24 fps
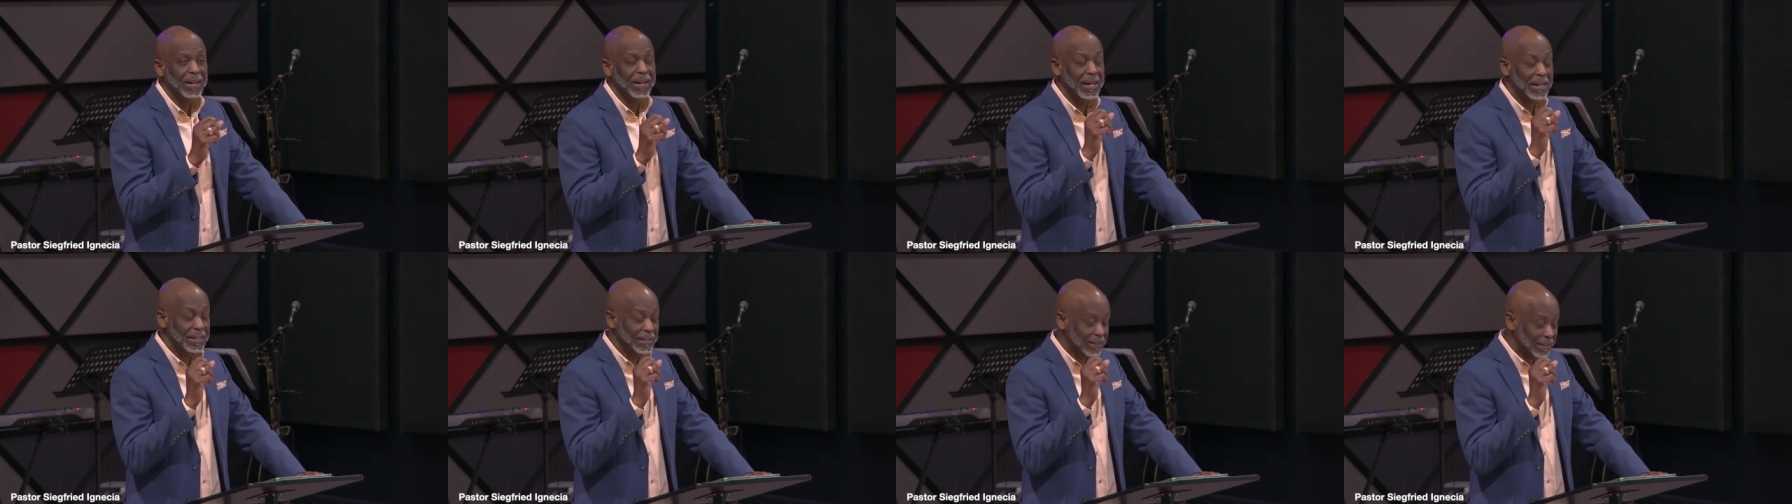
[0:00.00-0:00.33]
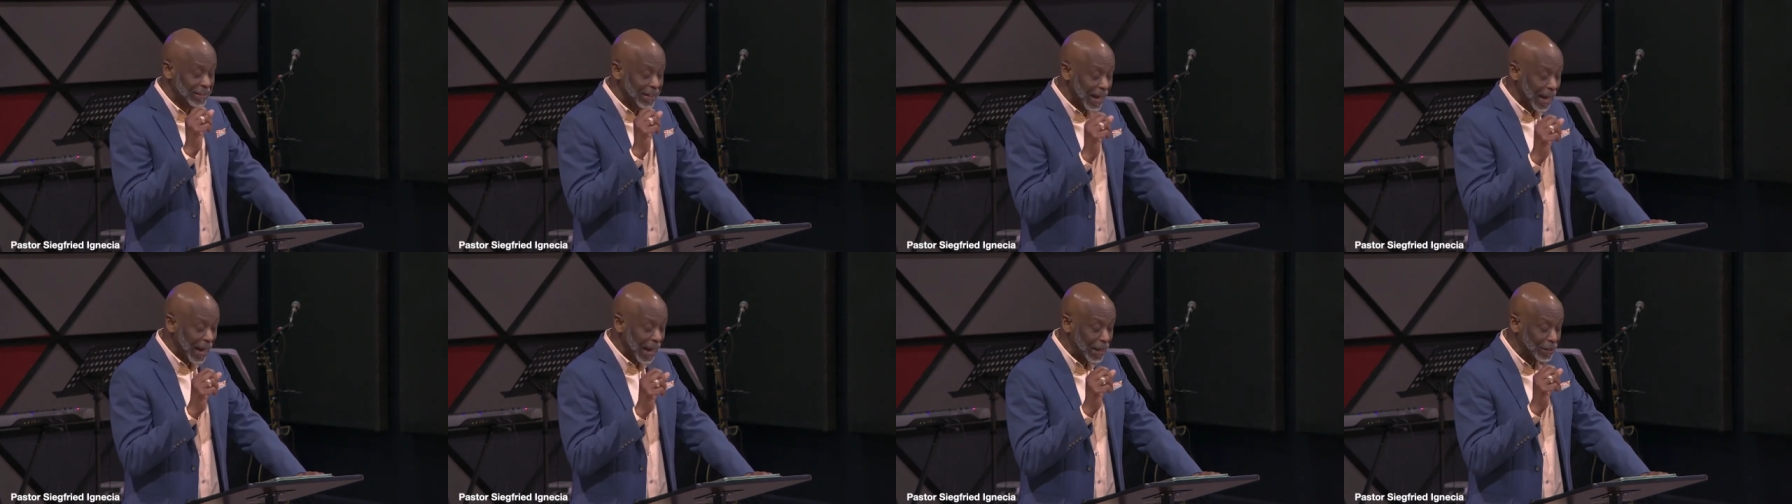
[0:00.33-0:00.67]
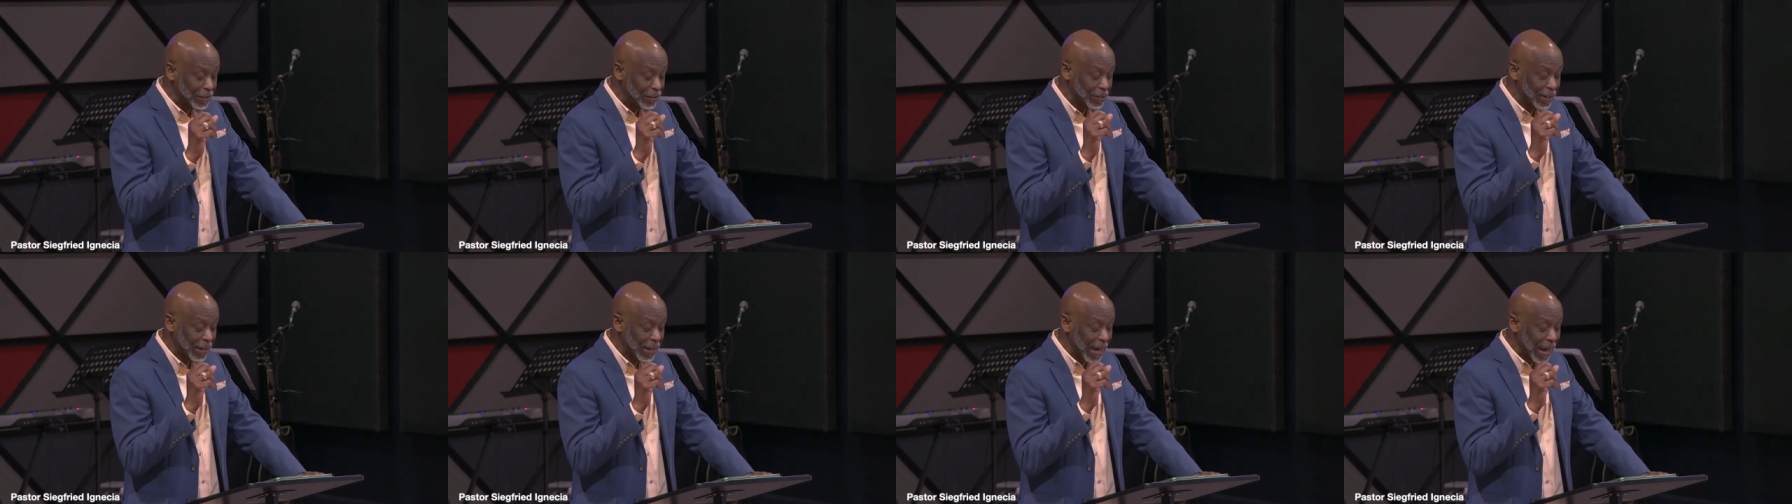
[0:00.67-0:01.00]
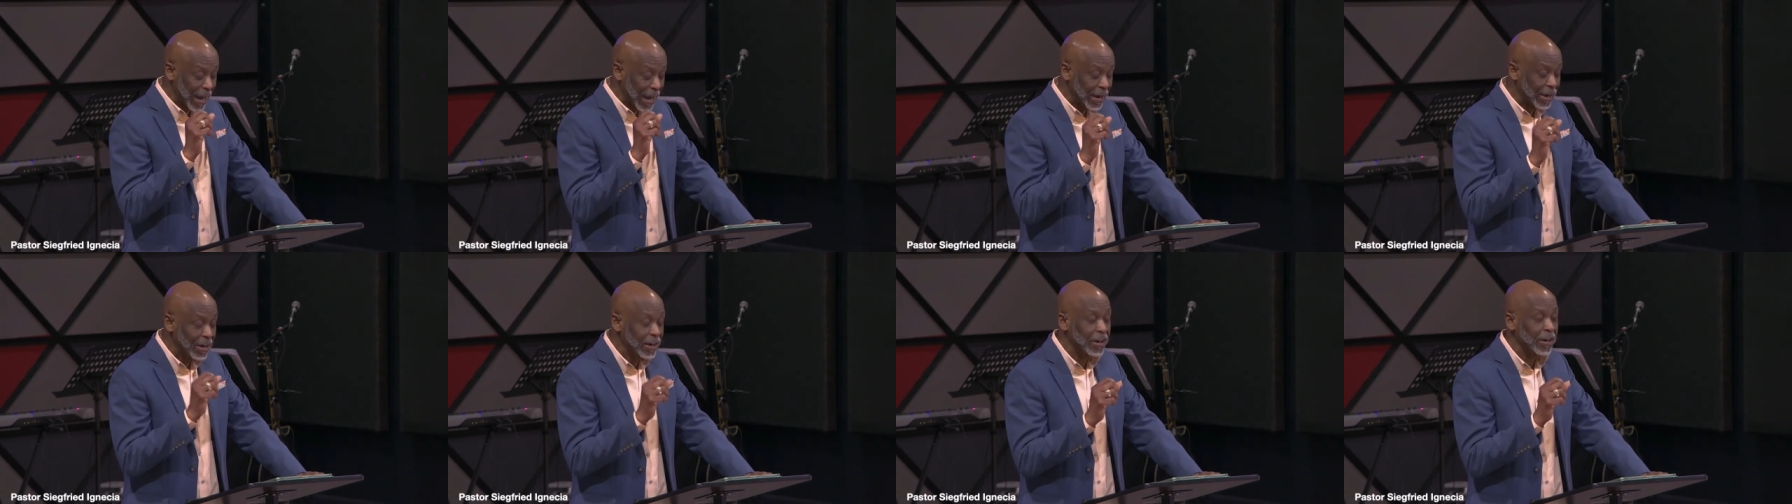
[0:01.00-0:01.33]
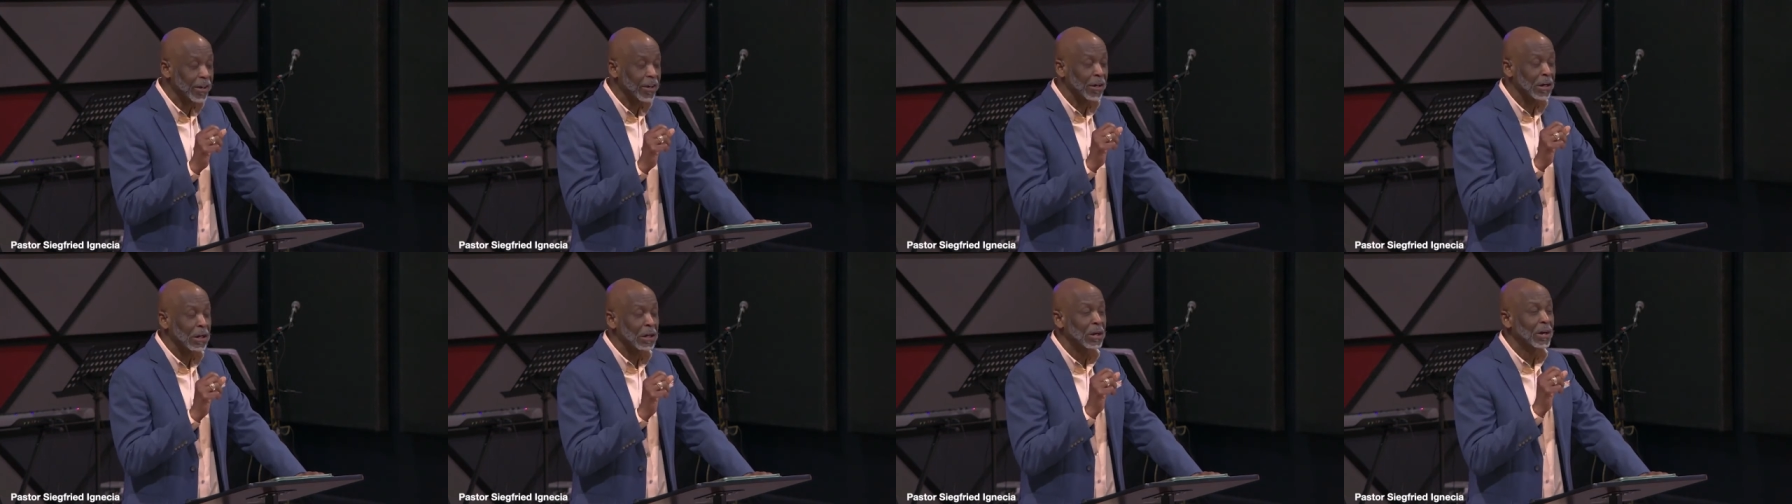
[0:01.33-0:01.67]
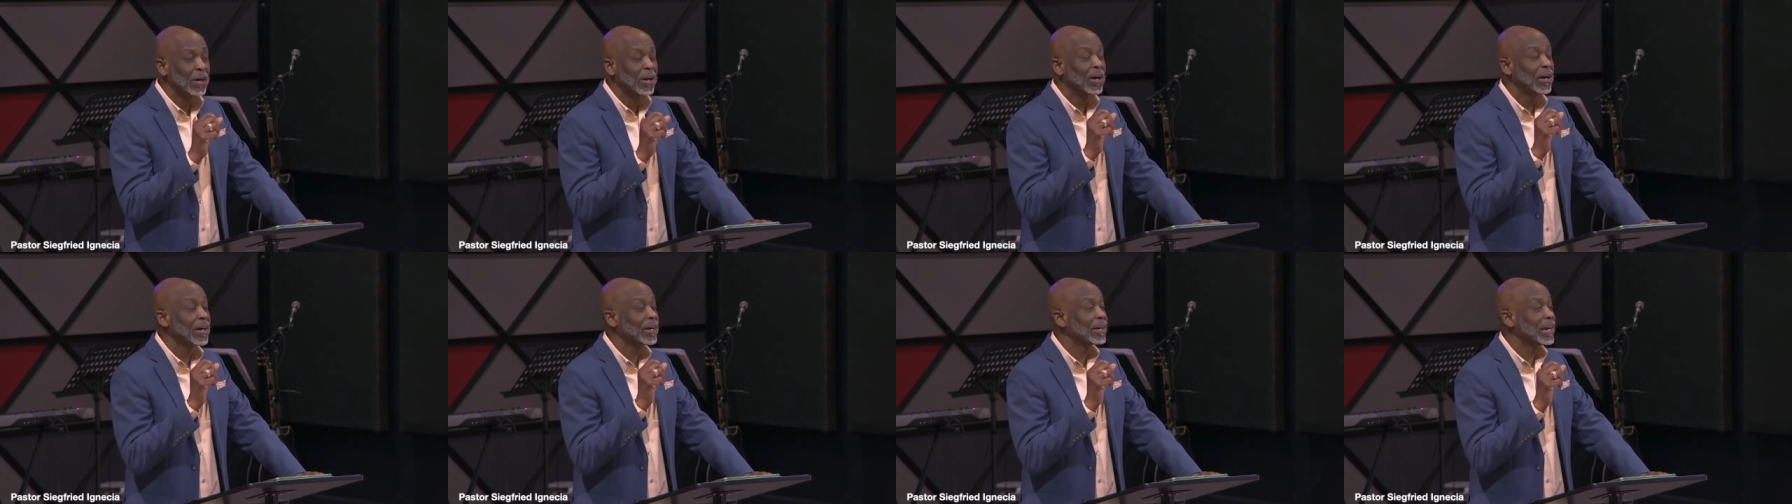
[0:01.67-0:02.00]
It's God's anger
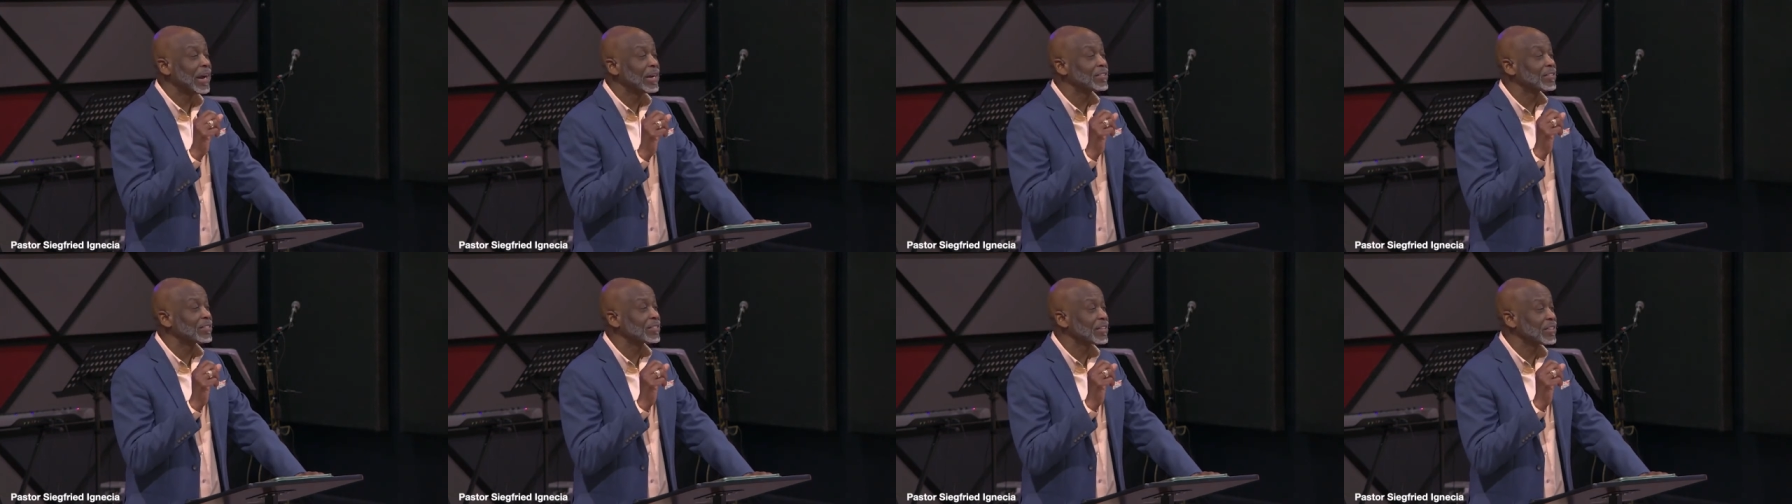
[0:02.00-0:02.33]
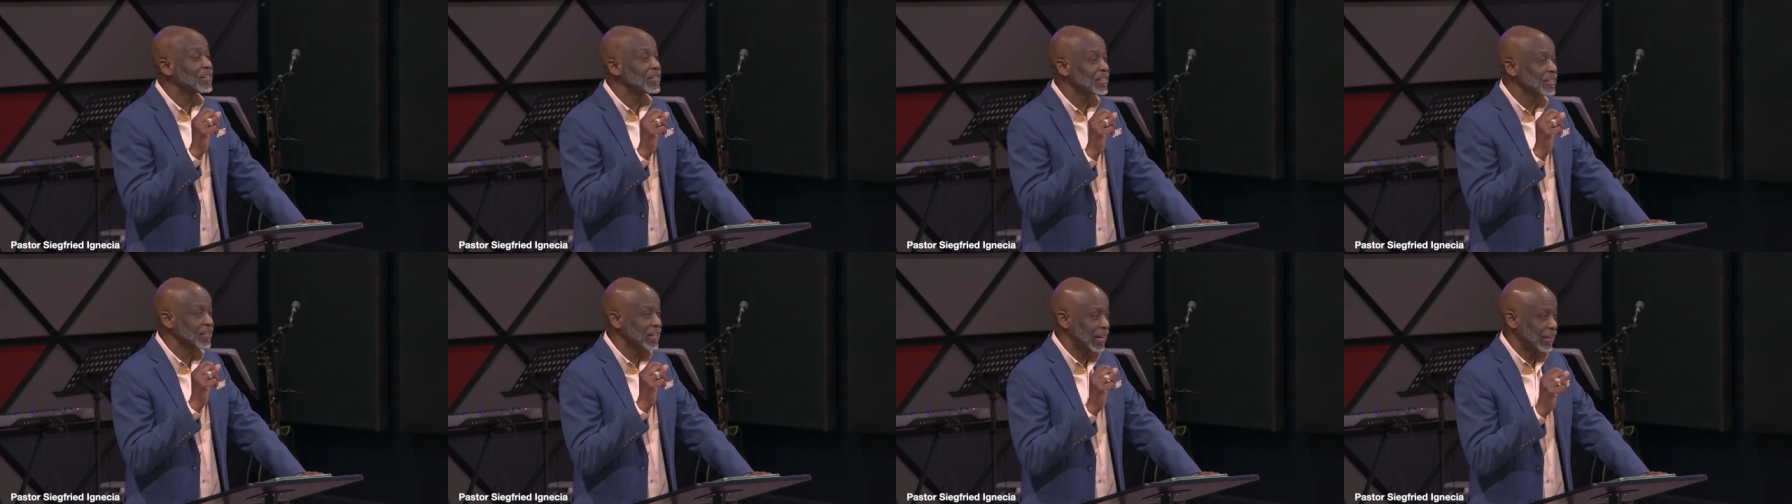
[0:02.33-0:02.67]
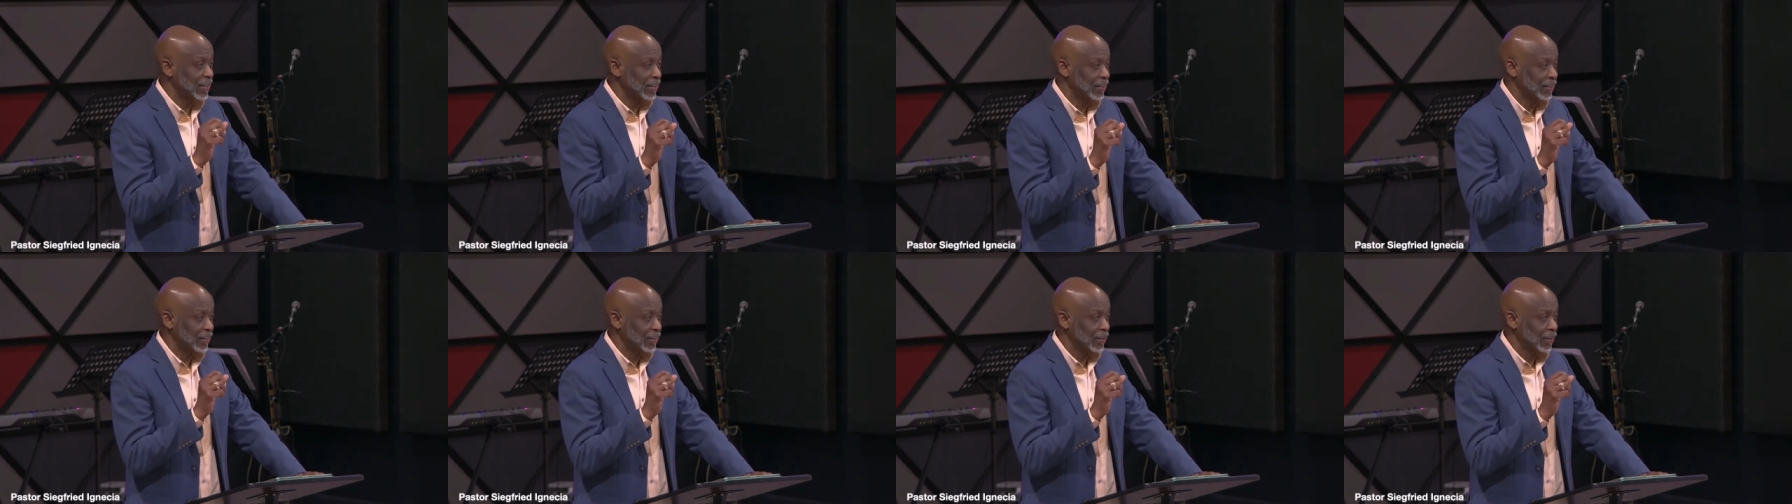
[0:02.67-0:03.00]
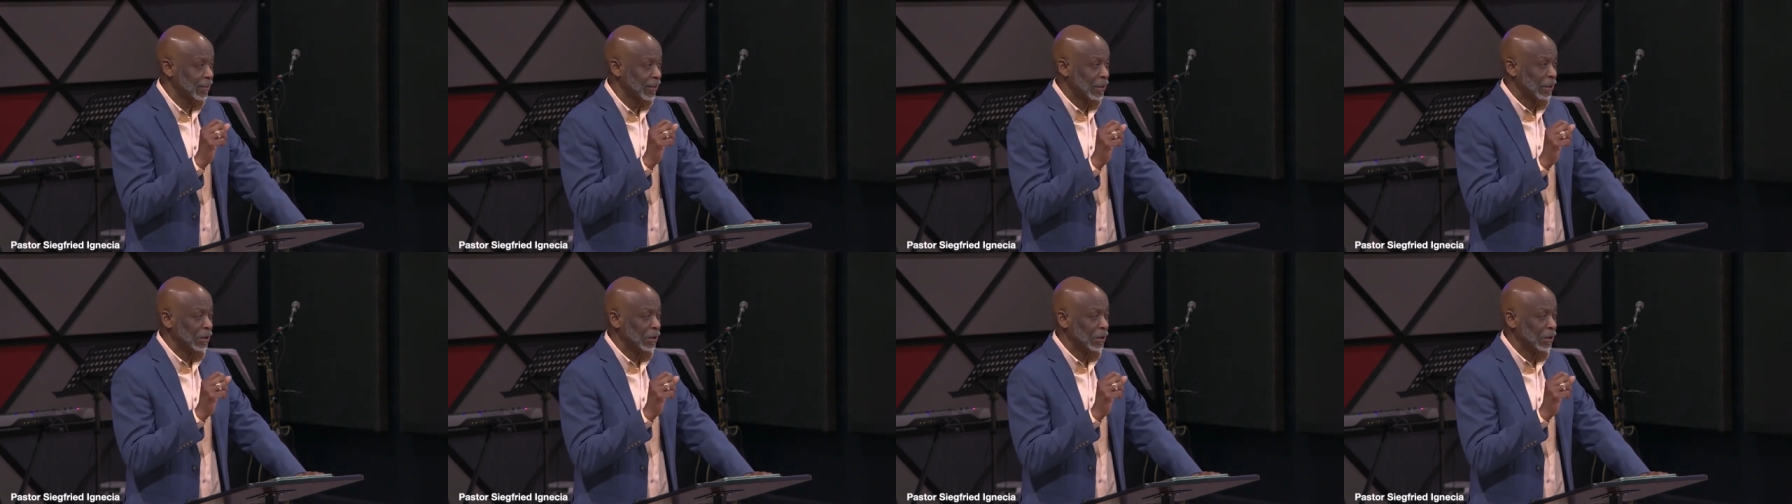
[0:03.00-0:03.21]
against sin.